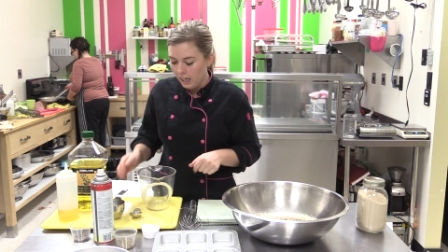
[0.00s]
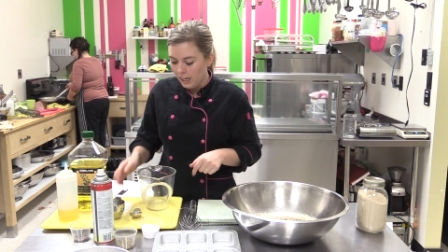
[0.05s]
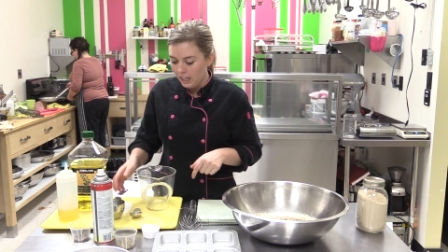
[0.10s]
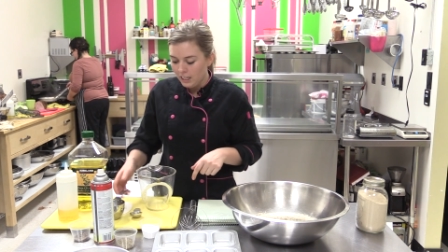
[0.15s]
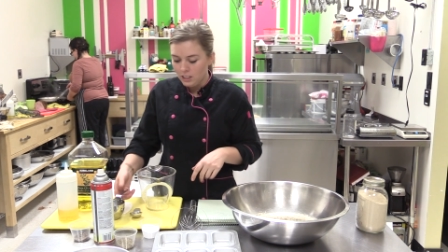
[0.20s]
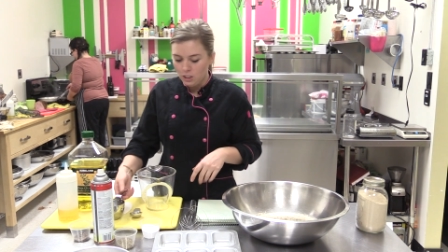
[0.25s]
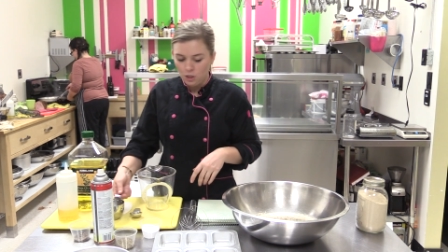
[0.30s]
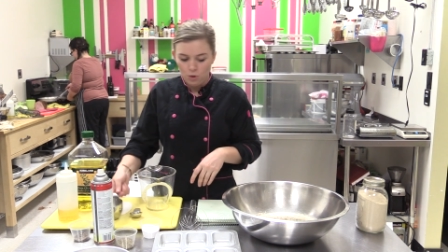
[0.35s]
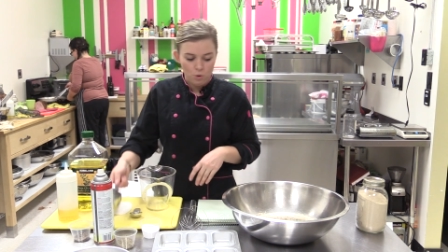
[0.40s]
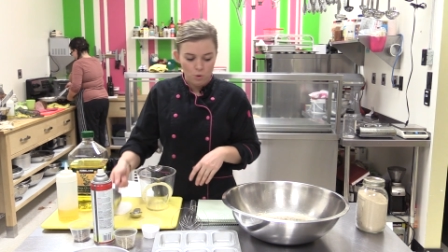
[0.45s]

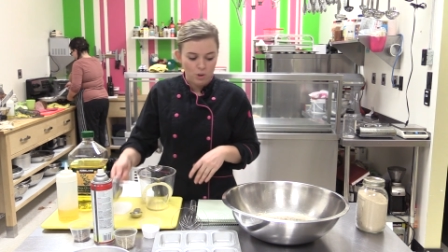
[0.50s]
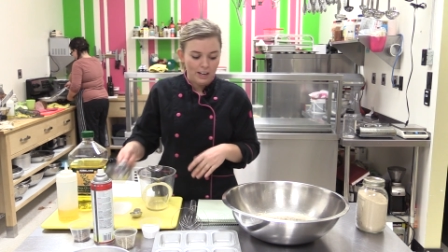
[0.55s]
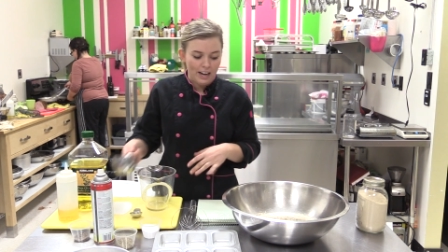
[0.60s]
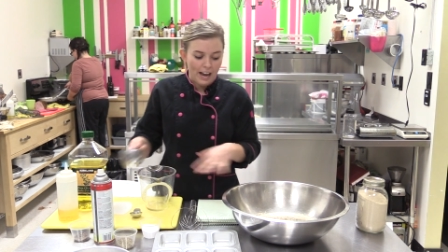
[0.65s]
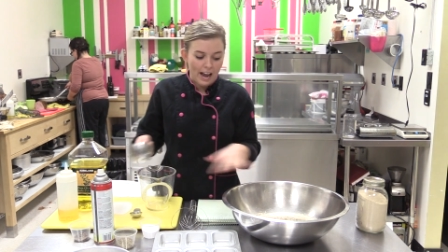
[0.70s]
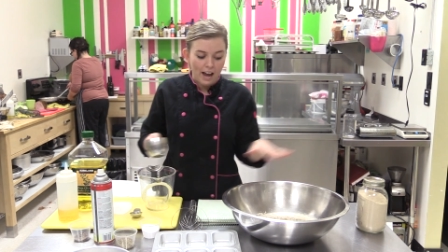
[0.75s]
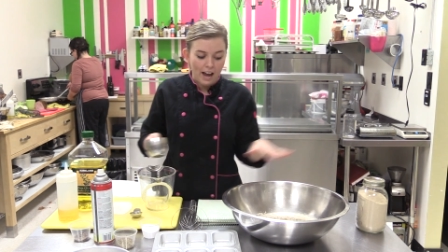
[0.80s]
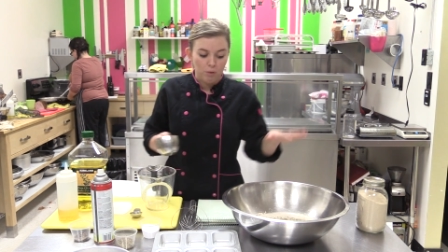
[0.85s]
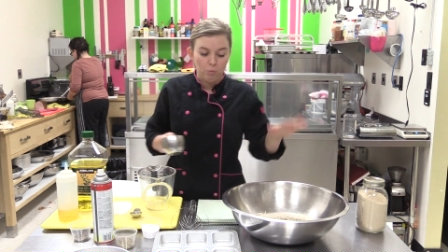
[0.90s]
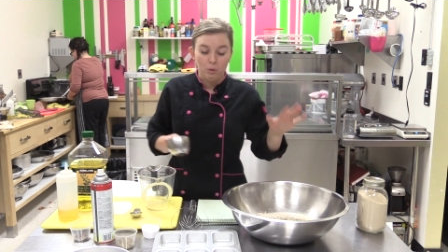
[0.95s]
is you can
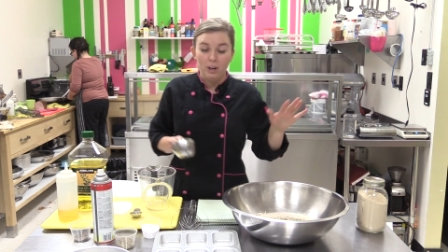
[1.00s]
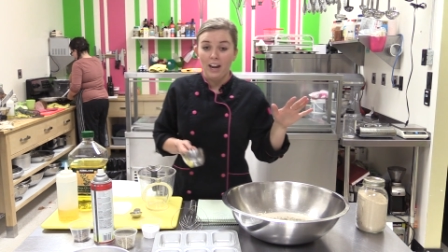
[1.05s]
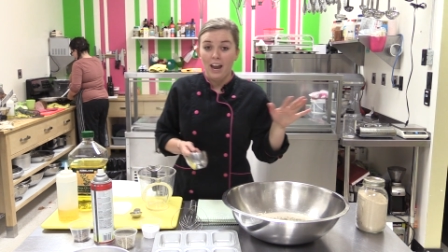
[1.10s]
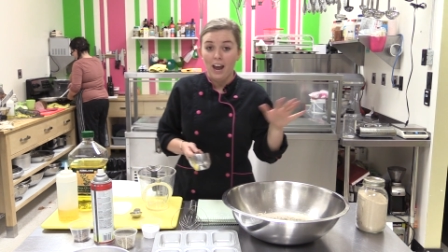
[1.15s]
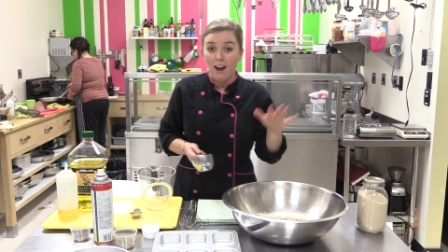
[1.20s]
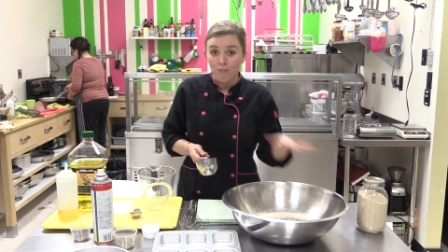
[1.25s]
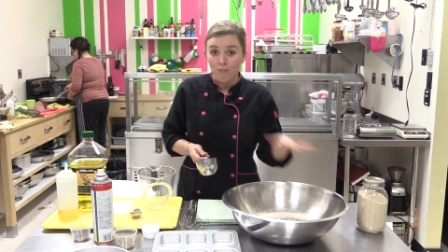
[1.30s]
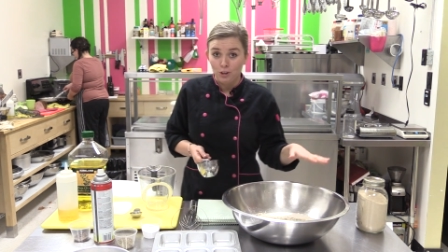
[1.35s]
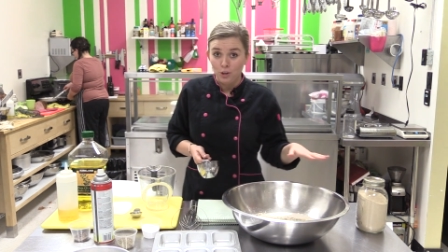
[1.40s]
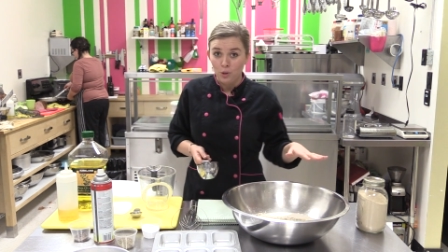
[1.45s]
add
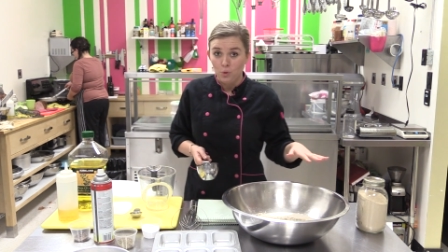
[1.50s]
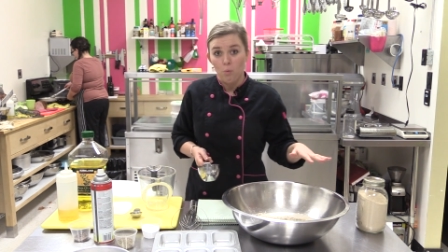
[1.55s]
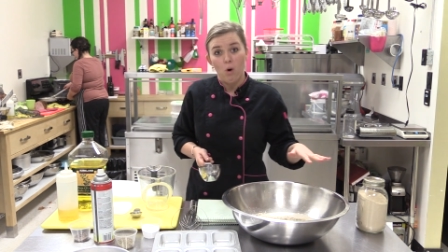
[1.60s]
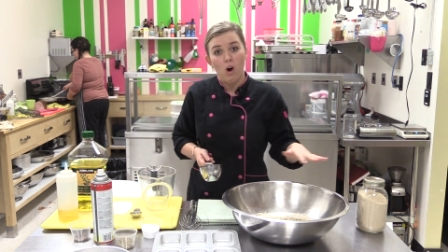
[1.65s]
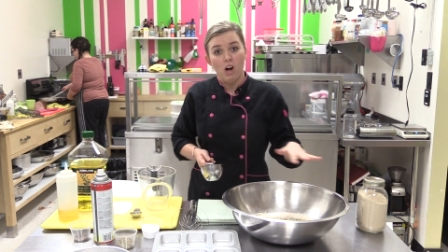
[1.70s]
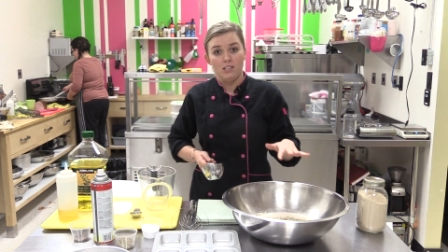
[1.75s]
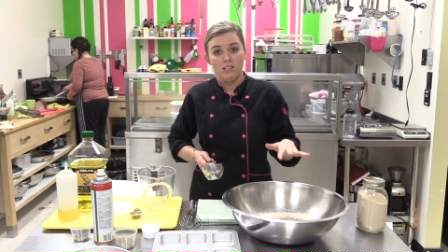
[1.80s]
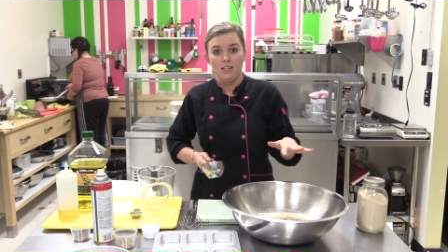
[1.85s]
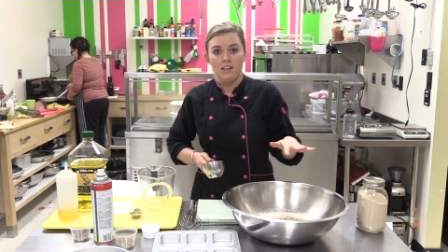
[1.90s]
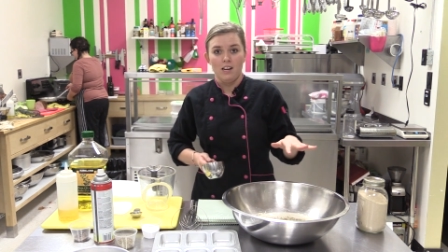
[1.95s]
whatever you
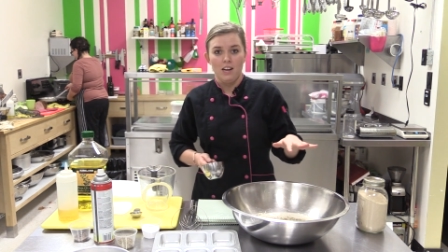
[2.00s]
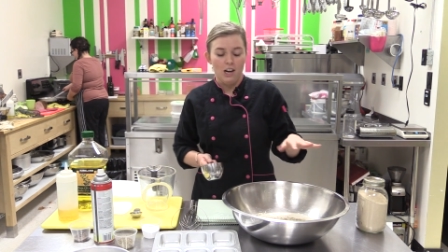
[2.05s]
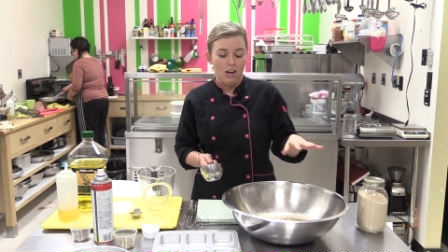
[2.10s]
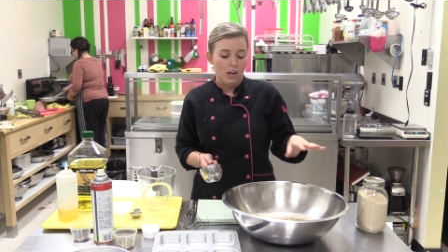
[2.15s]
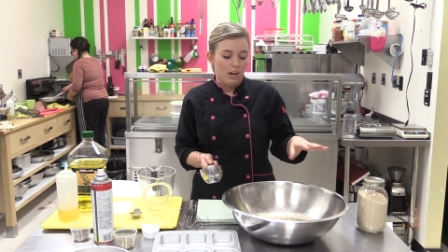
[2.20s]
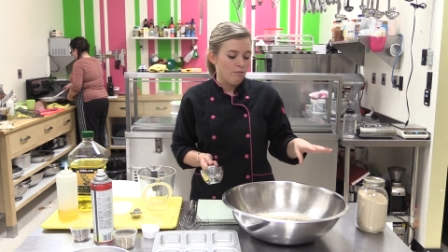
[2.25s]
want in here.